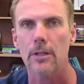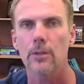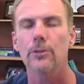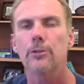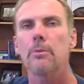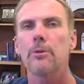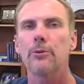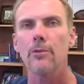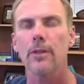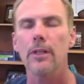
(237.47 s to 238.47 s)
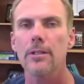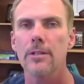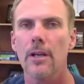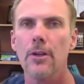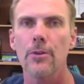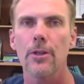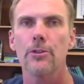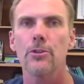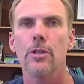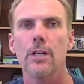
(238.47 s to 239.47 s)
They'll specifically tell you
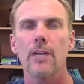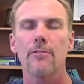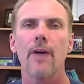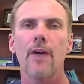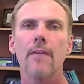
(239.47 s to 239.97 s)
that you're going to get